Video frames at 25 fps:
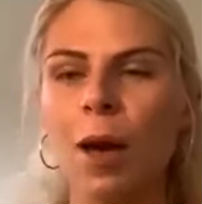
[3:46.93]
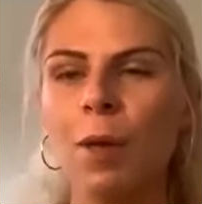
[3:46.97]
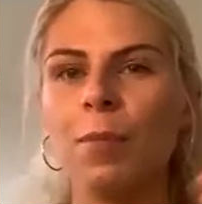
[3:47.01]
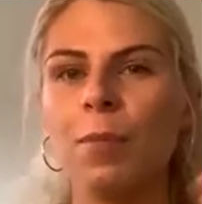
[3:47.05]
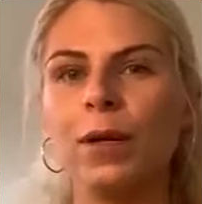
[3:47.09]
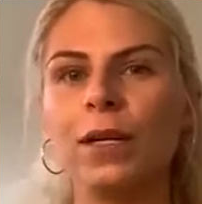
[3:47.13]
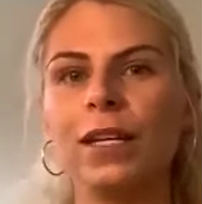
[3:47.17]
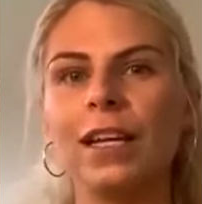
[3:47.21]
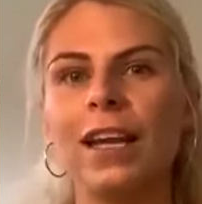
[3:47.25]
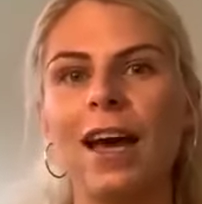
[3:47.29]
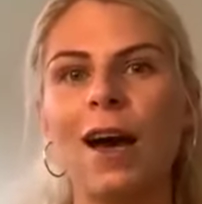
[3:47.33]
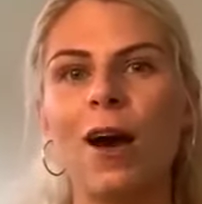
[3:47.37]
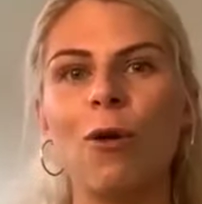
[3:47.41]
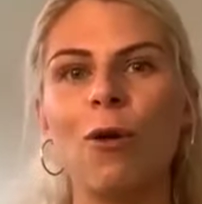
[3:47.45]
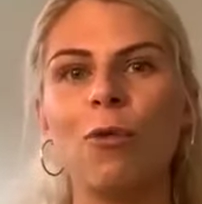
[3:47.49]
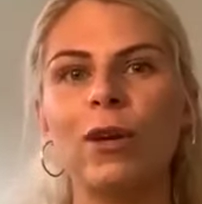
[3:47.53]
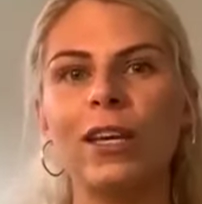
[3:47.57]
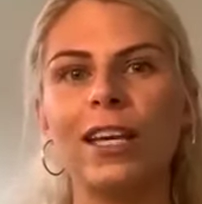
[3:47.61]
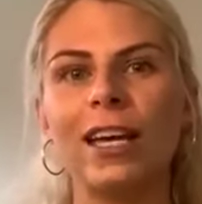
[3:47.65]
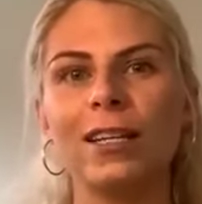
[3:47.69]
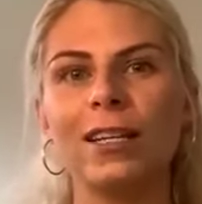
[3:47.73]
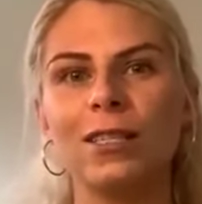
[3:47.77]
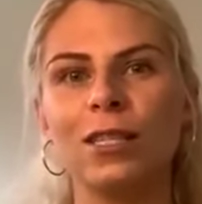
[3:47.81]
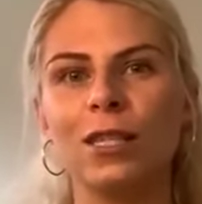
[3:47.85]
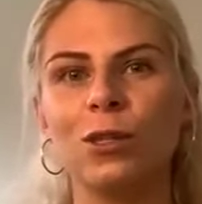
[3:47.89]
But now we
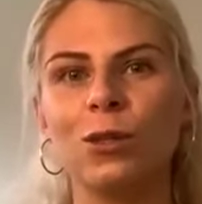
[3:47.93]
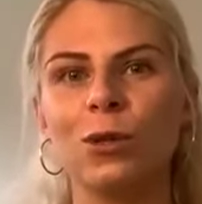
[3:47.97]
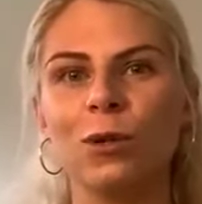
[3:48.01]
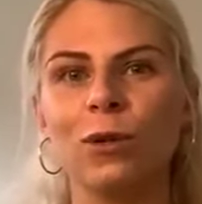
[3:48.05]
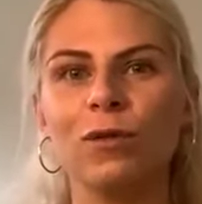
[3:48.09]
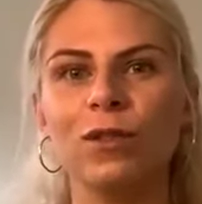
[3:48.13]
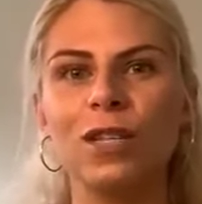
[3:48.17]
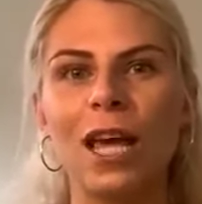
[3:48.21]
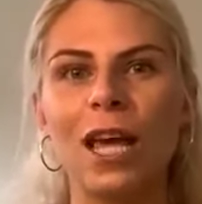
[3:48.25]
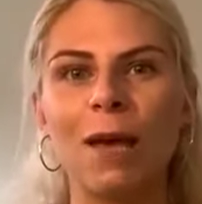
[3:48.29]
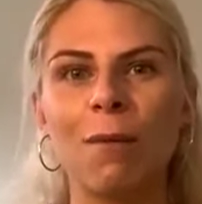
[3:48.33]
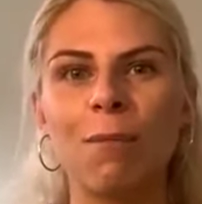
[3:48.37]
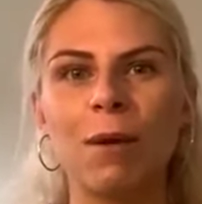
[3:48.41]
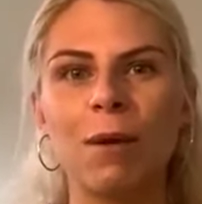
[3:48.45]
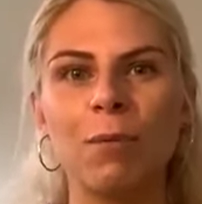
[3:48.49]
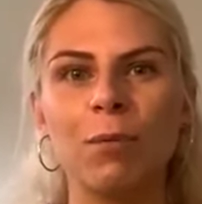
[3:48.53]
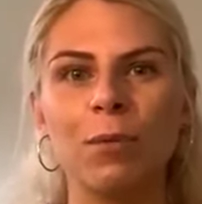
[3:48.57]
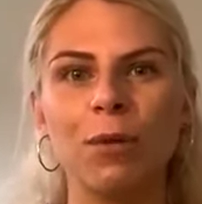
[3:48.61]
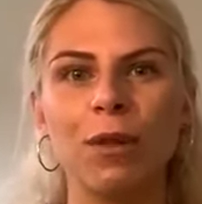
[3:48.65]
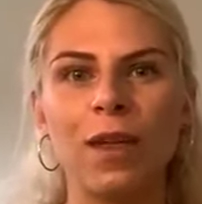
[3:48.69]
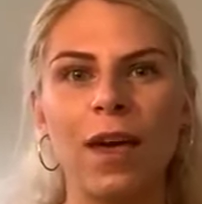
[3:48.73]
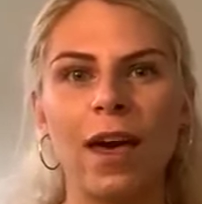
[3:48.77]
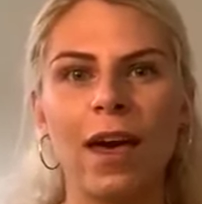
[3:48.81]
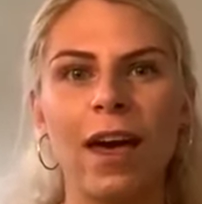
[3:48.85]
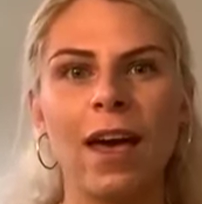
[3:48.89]
get to sort of take
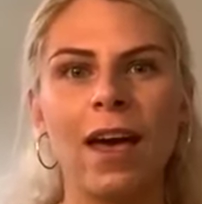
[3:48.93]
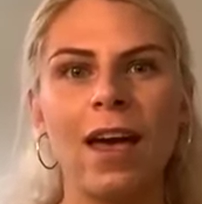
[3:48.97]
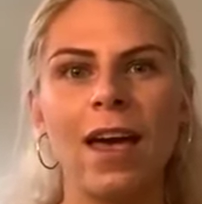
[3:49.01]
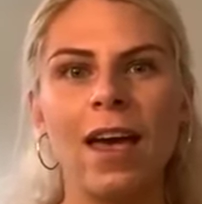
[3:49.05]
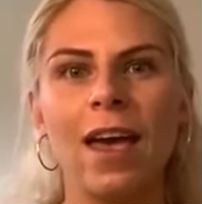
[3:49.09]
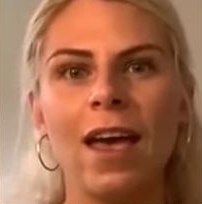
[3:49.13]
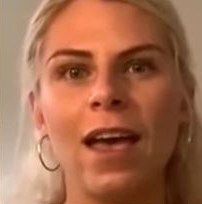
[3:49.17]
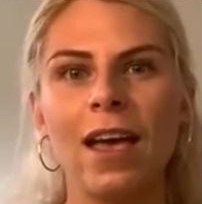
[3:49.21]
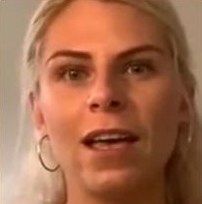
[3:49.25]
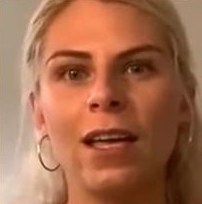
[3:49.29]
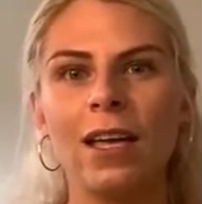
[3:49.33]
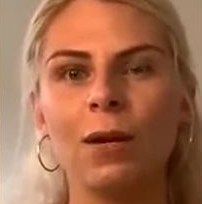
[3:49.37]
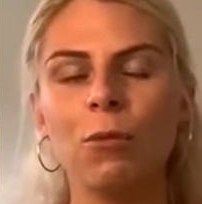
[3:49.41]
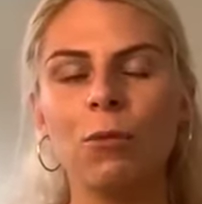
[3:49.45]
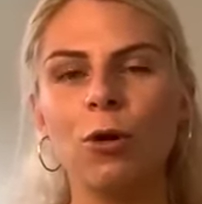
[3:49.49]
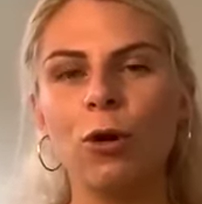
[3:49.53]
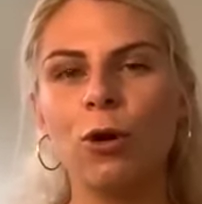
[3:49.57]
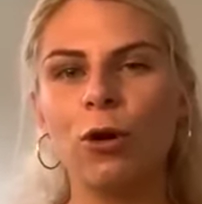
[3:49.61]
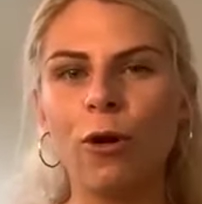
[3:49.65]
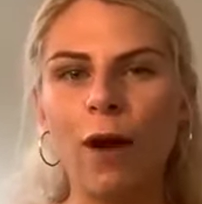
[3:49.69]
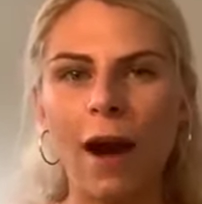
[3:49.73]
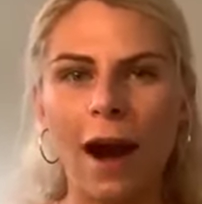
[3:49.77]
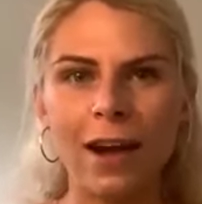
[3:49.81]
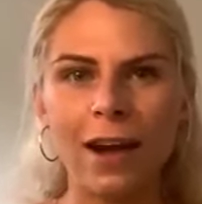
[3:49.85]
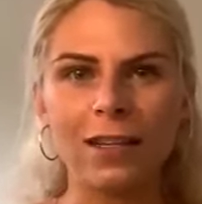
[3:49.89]
people there in a more
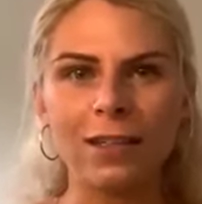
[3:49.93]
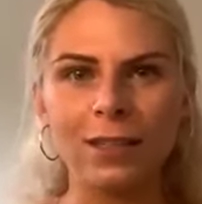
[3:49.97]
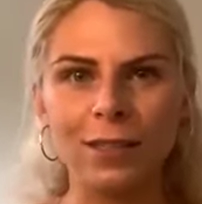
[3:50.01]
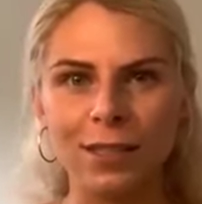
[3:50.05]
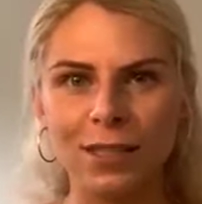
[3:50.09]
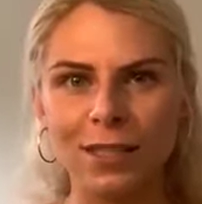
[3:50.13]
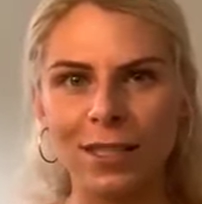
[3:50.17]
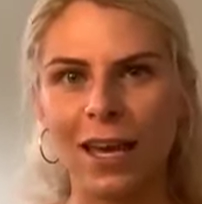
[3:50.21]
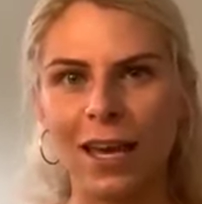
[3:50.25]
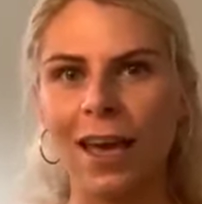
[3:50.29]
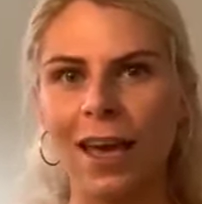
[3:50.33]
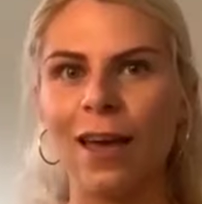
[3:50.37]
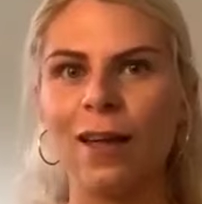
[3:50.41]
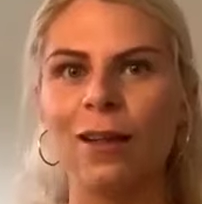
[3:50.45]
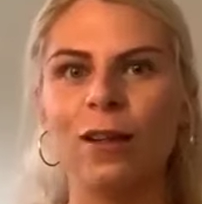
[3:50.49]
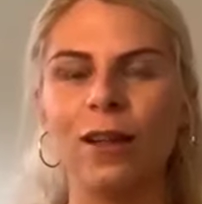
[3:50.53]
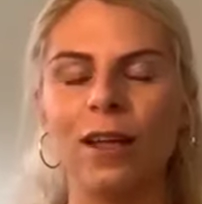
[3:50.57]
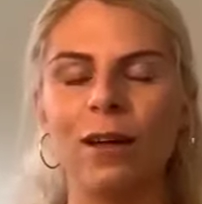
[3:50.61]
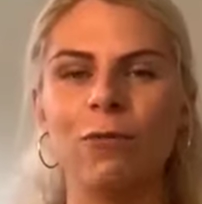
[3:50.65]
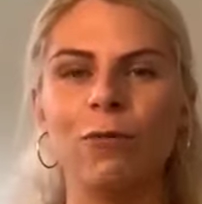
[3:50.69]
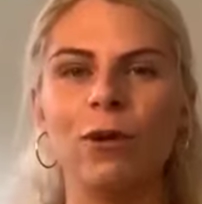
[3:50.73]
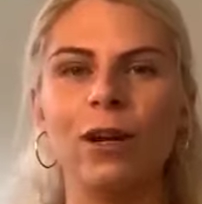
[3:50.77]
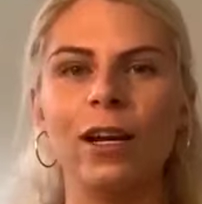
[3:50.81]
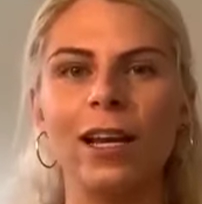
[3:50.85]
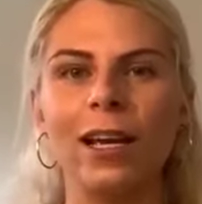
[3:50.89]
grander scale
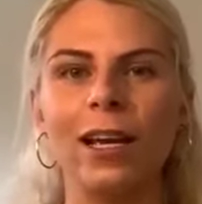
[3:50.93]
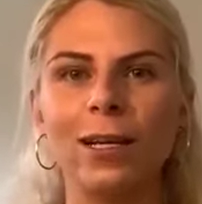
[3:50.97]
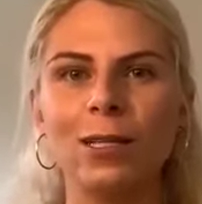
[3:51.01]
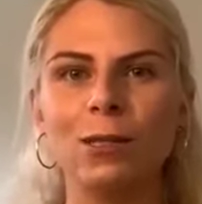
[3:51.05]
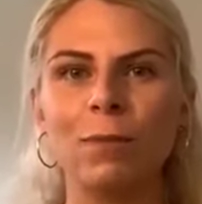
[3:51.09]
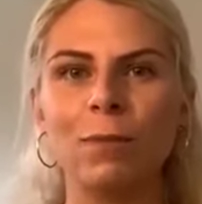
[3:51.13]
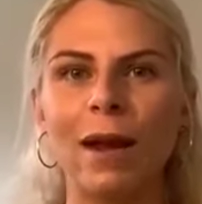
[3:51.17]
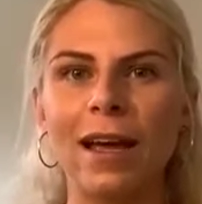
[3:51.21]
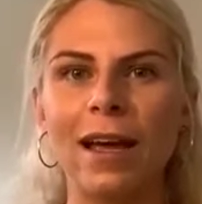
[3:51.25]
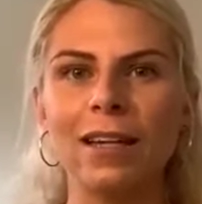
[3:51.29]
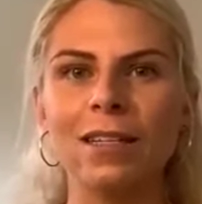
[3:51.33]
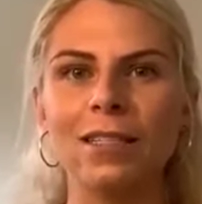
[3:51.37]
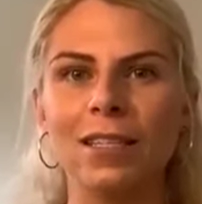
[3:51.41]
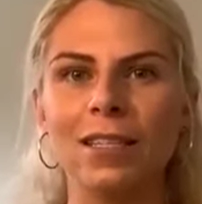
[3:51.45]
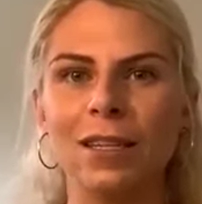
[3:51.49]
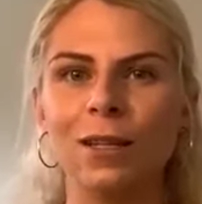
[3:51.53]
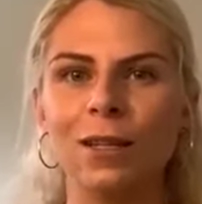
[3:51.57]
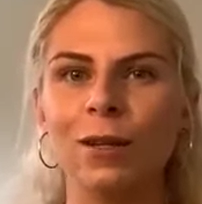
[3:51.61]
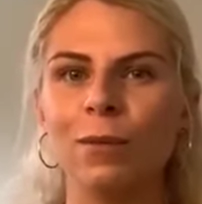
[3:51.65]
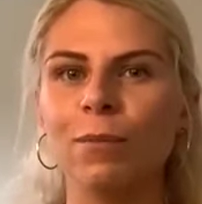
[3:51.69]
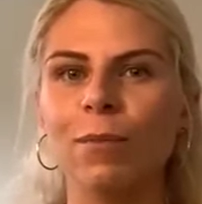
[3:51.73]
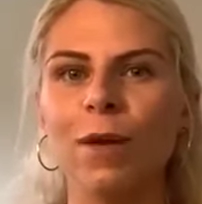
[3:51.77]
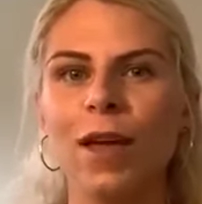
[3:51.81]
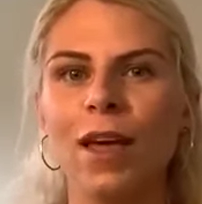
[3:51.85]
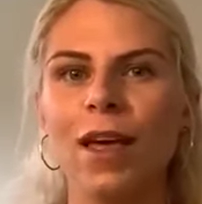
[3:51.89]
and really explain to
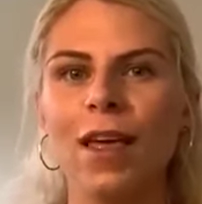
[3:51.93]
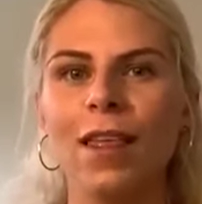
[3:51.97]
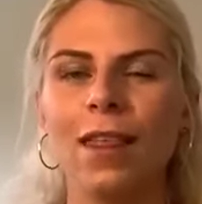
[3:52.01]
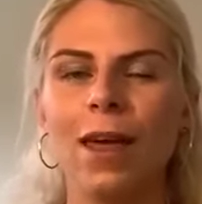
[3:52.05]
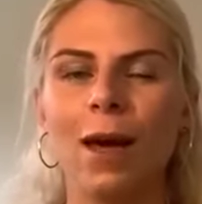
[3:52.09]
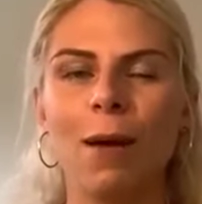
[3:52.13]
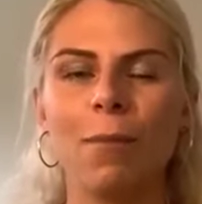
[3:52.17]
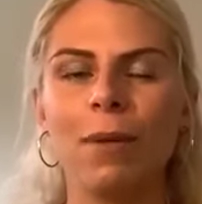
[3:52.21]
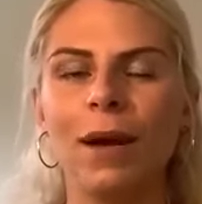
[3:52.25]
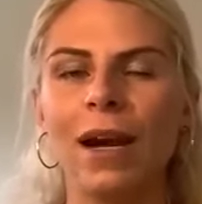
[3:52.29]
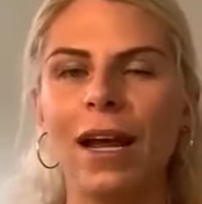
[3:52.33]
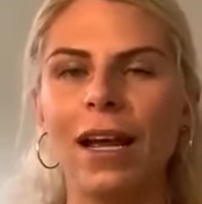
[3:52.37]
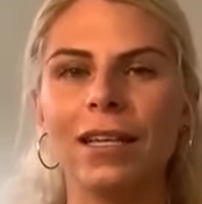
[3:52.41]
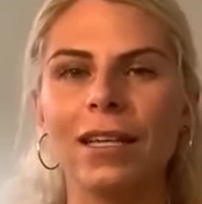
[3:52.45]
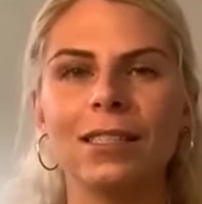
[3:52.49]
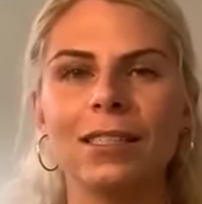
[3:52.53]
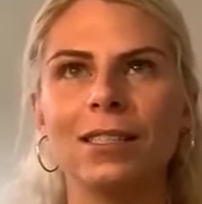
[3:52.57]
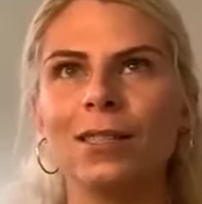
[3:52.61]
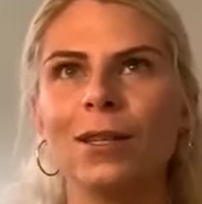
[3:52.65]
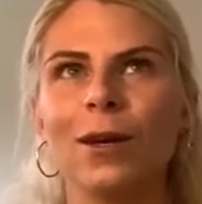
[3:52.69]
them that place.